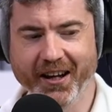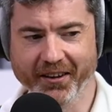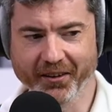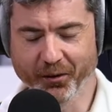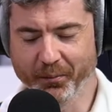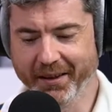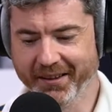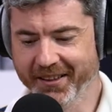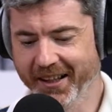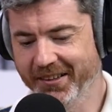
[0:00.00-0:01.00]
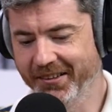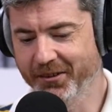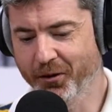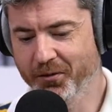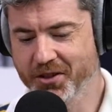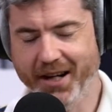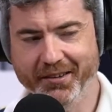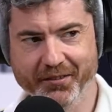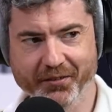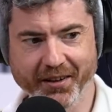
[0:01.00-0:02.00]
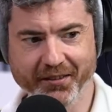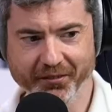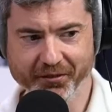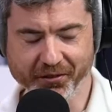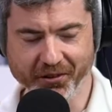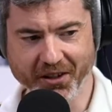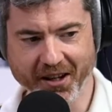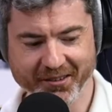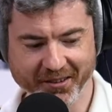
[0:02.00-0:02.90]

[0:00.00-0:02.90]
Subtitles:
And they'll all be collecting dole checks every fortnight.